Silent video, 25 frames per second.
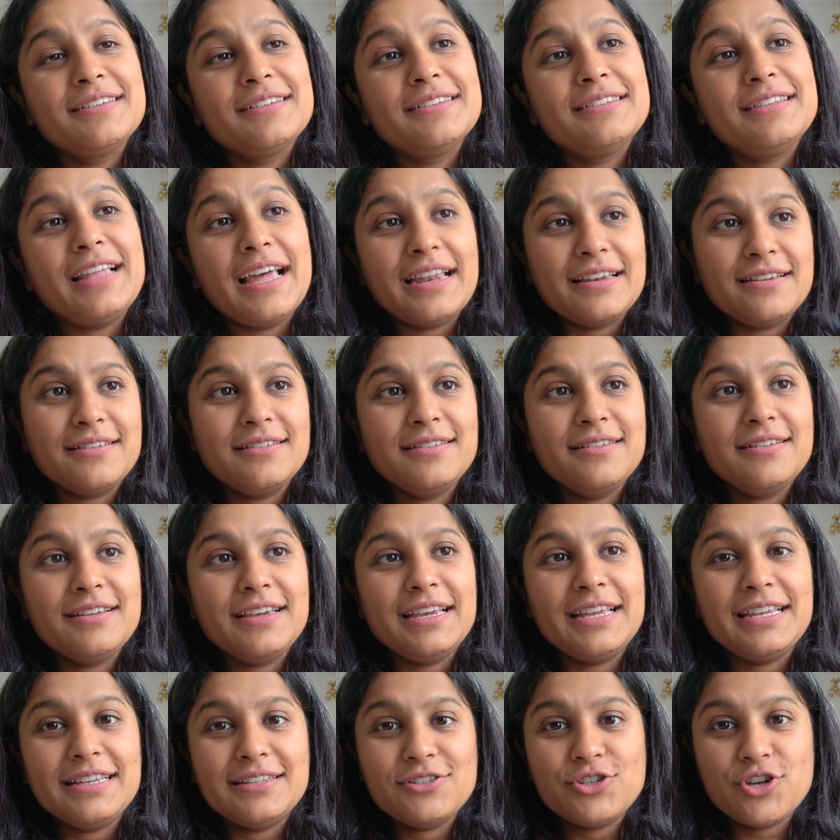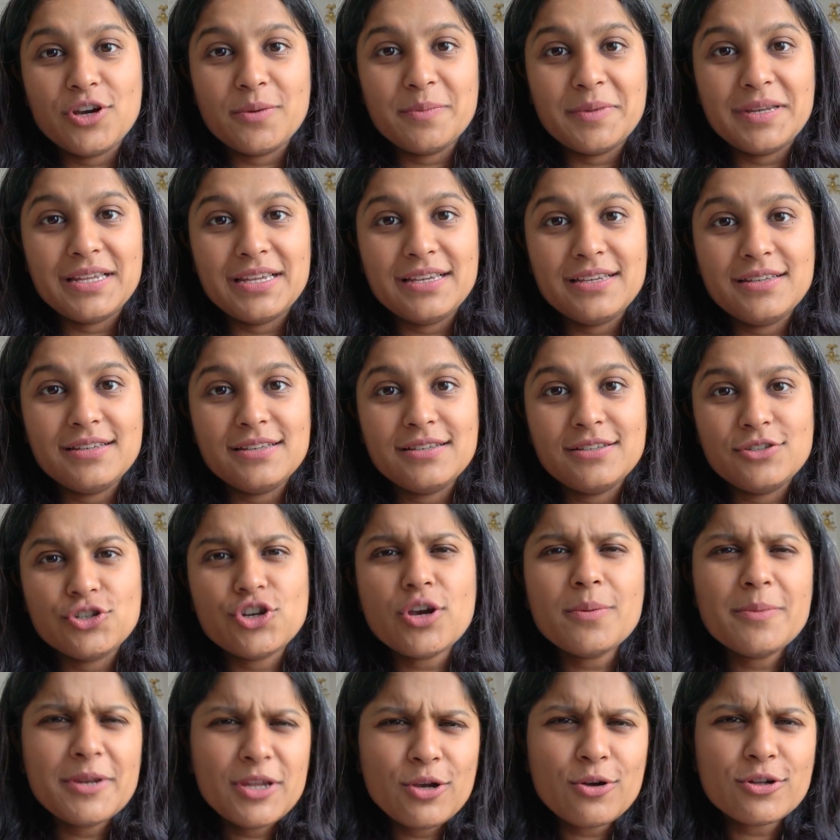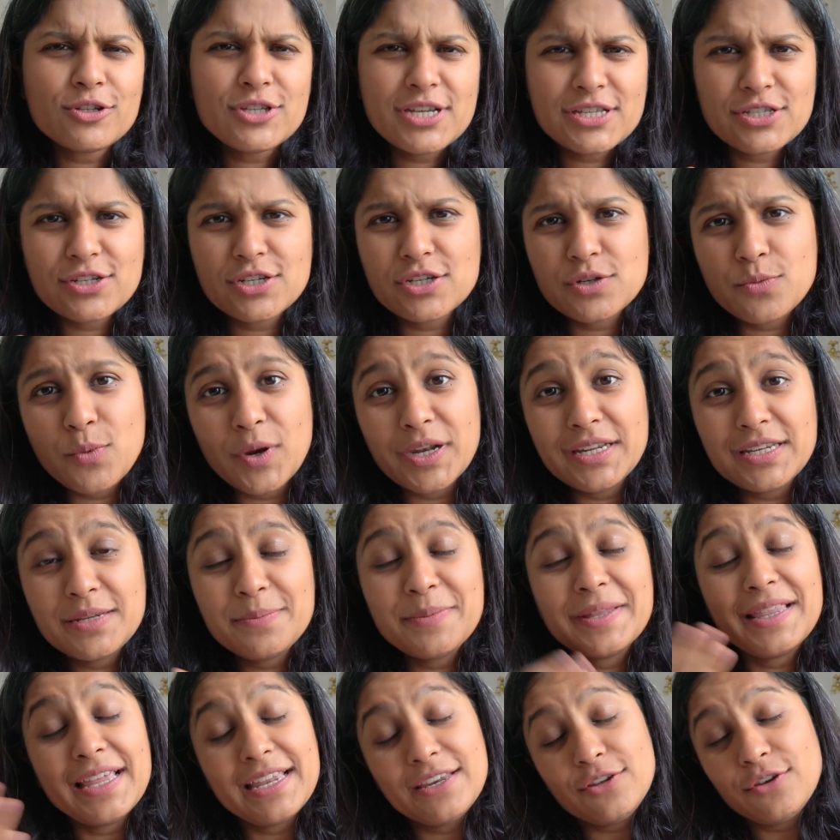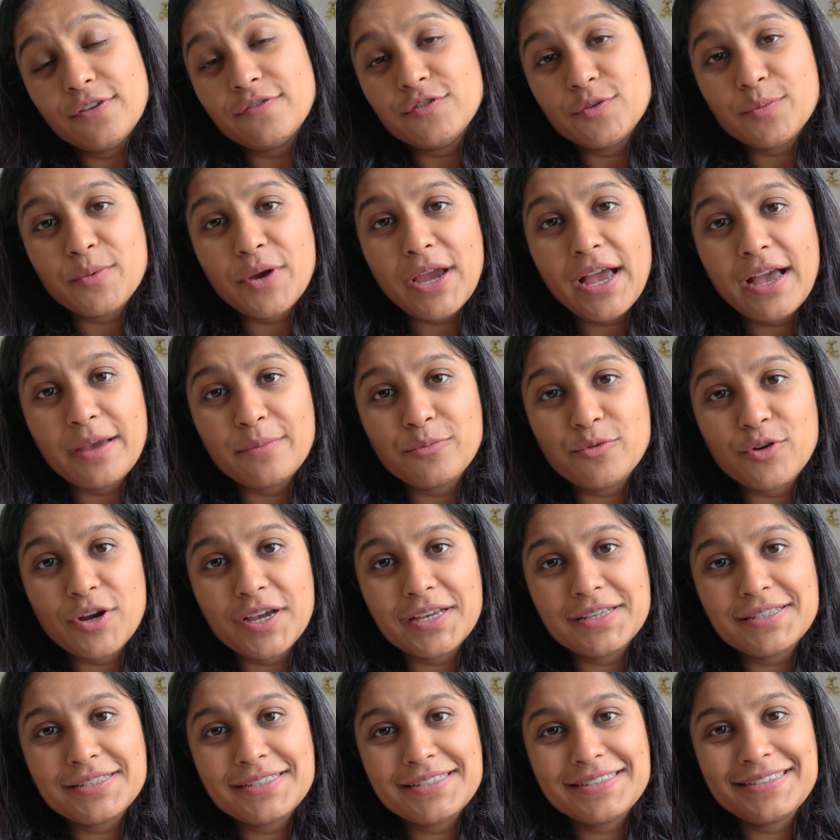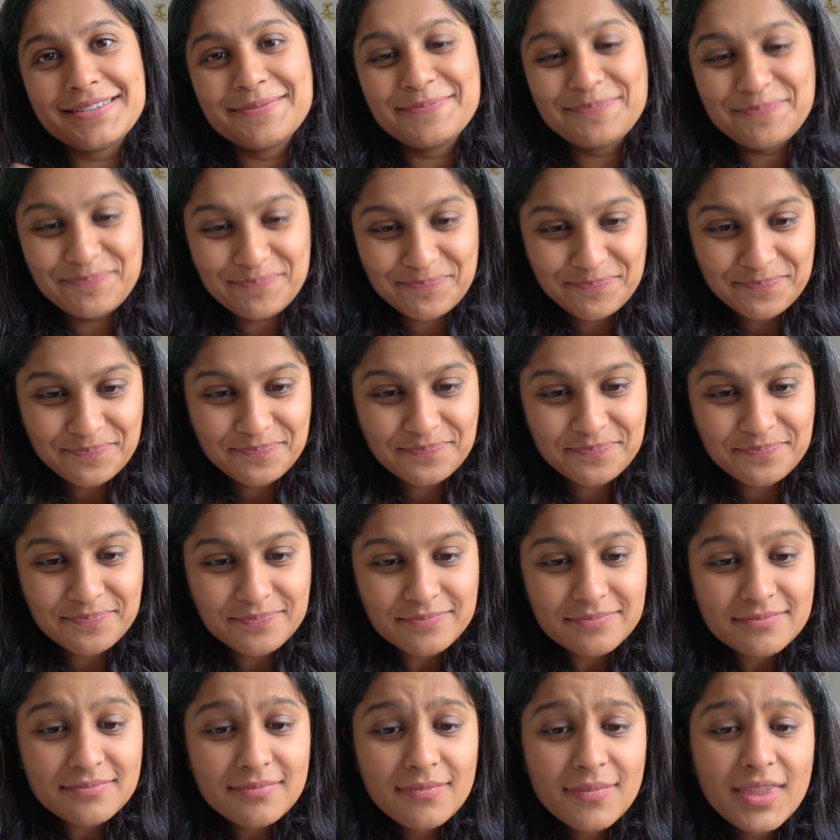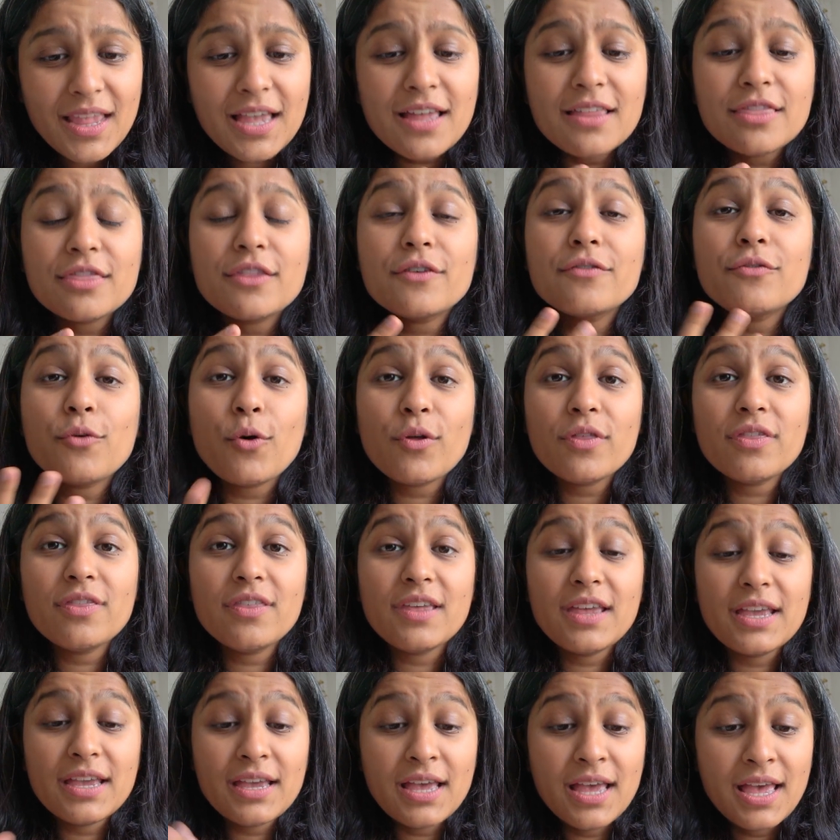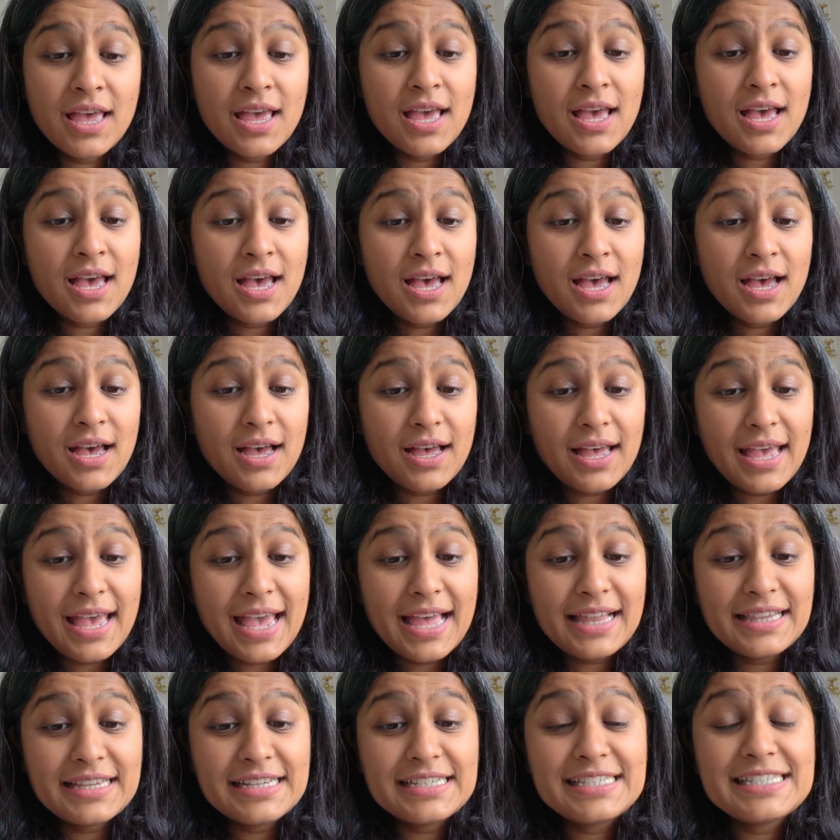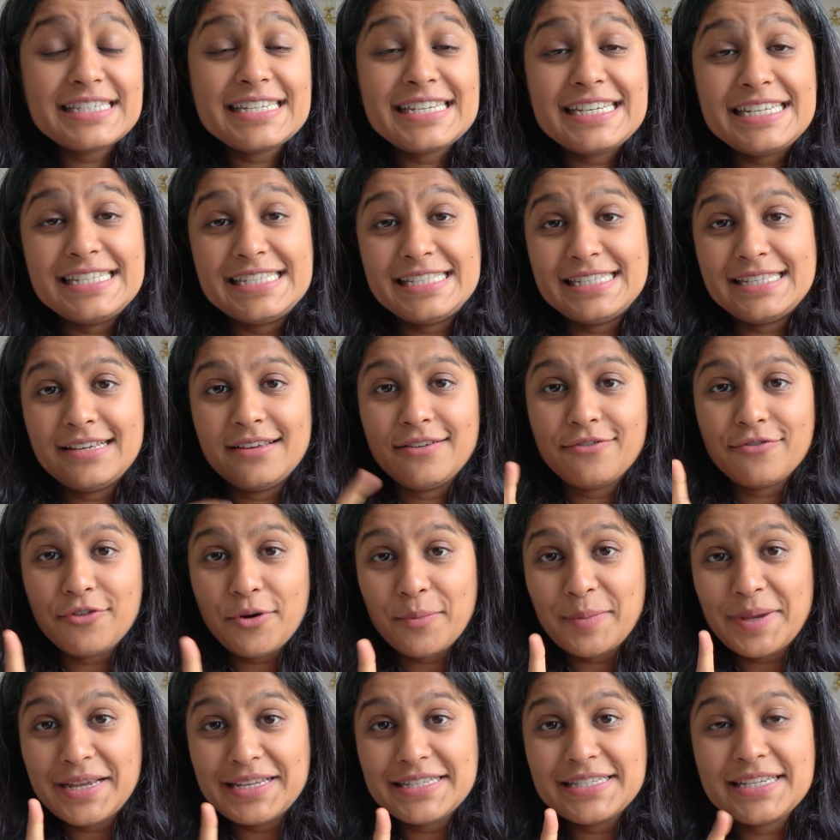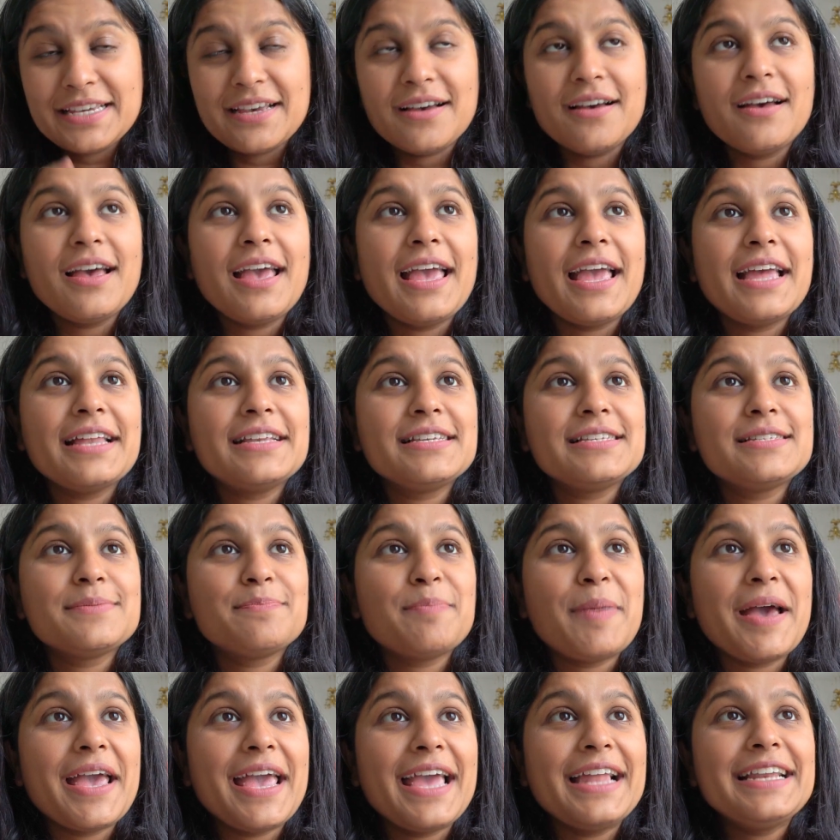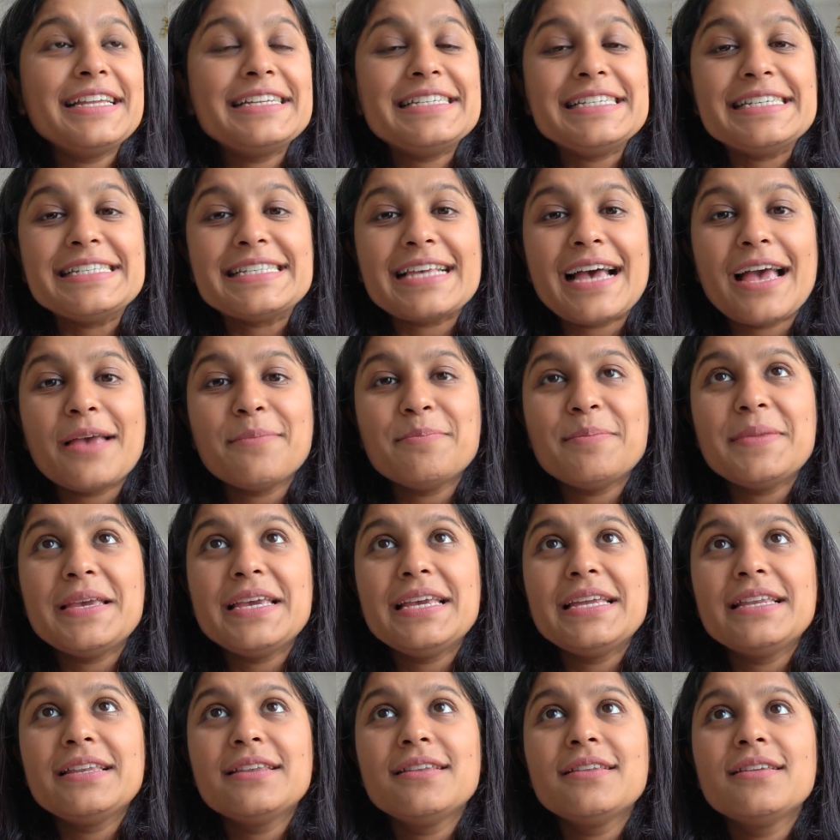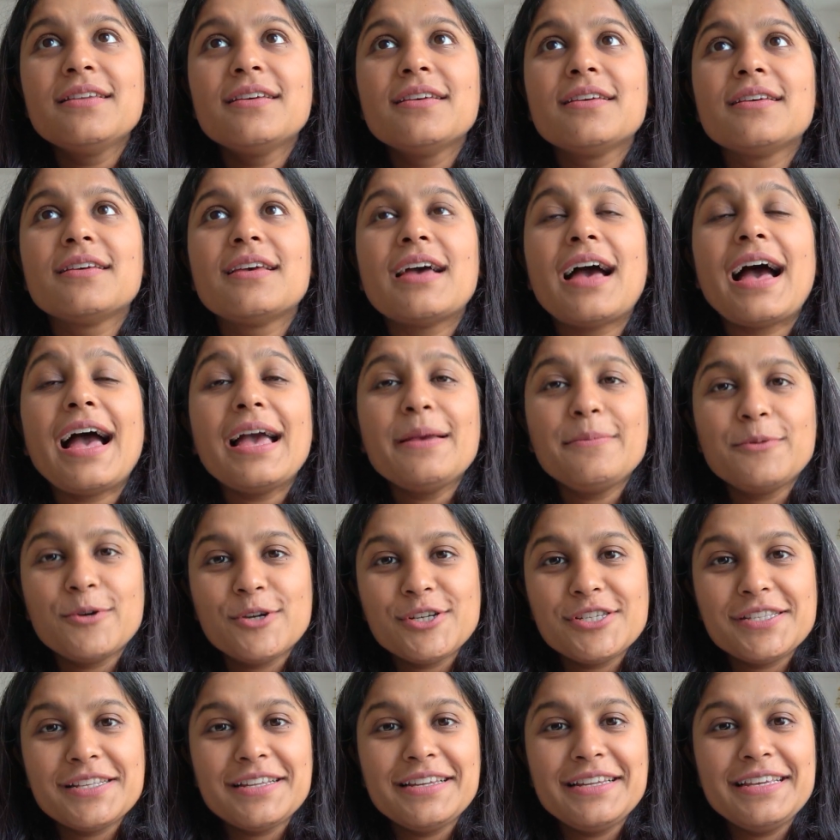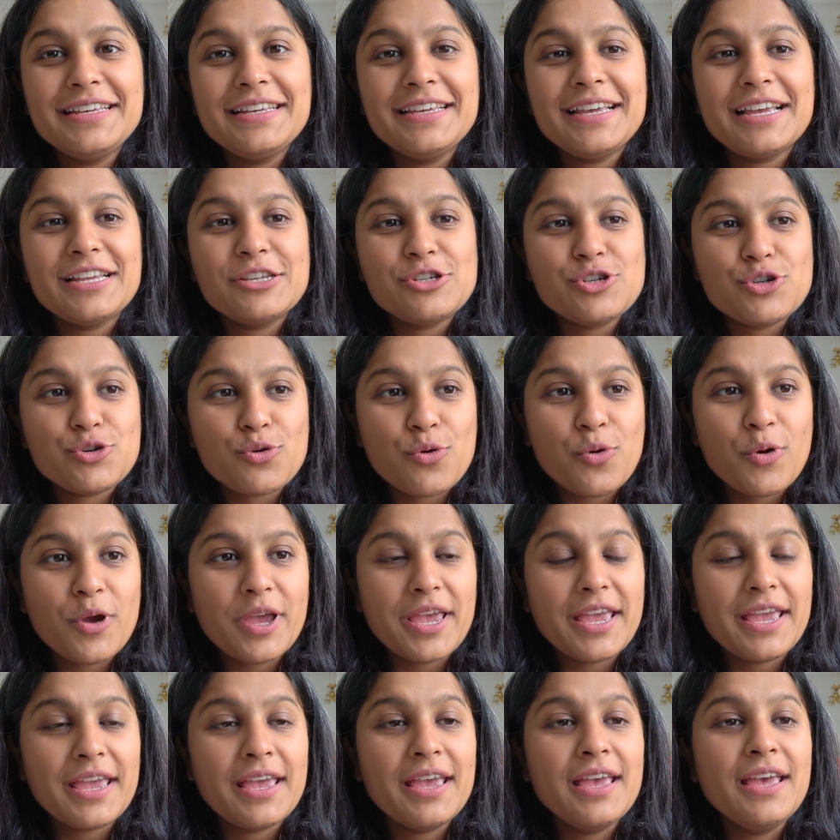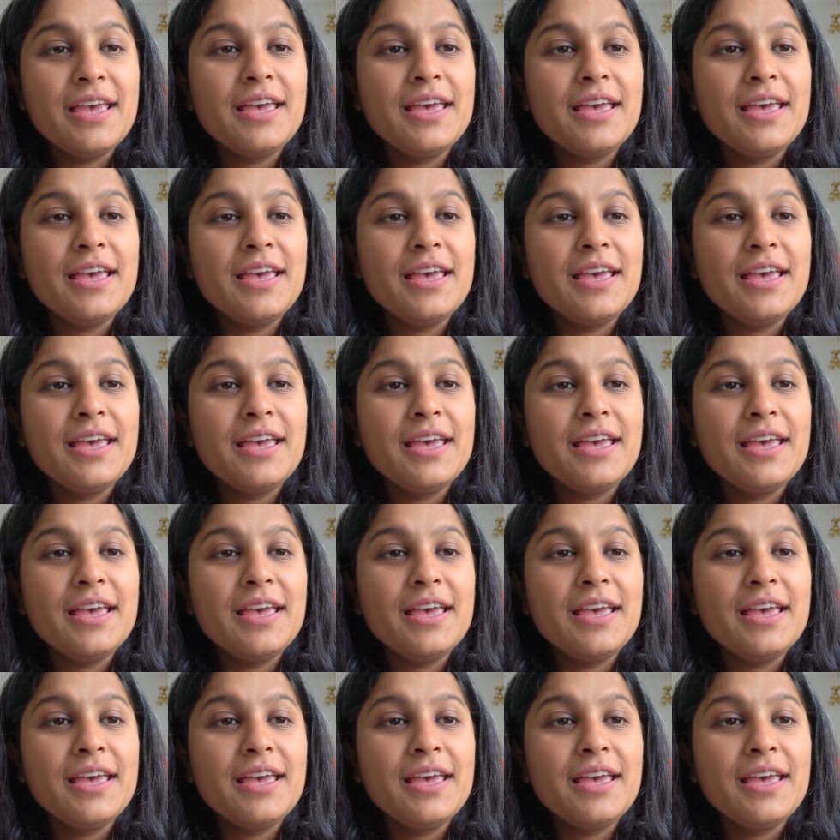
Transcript: than in Germany. Germany also has good quality, but then you have to pay high price. The fourth thing, LEDs from India. And by LEDs, I mean, I personally enjoy